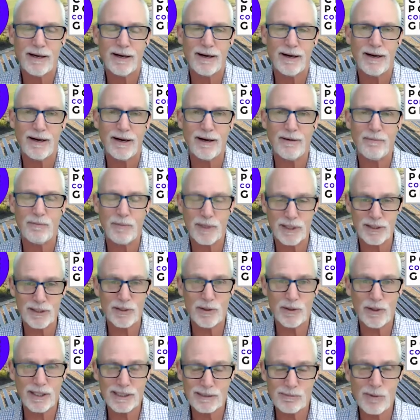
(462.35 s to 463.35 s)
but
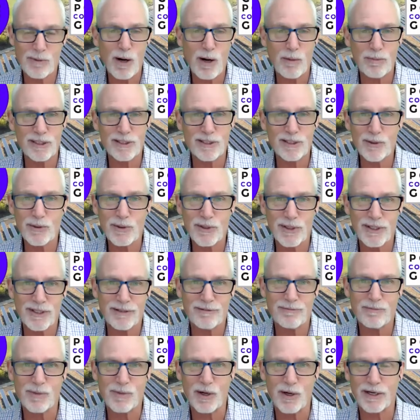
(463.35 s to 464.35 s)
a small but
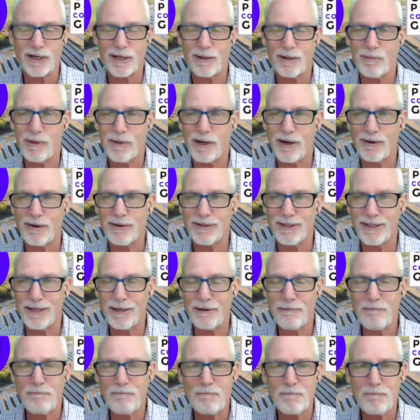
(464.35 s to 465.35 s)
lucrative market
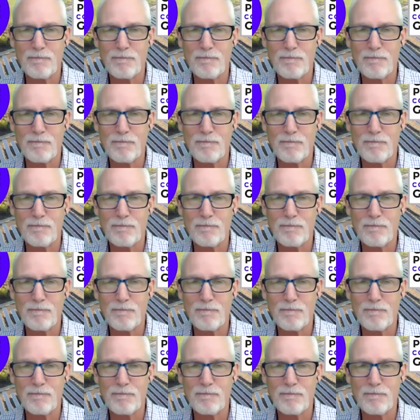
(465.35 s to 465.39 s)
apparently.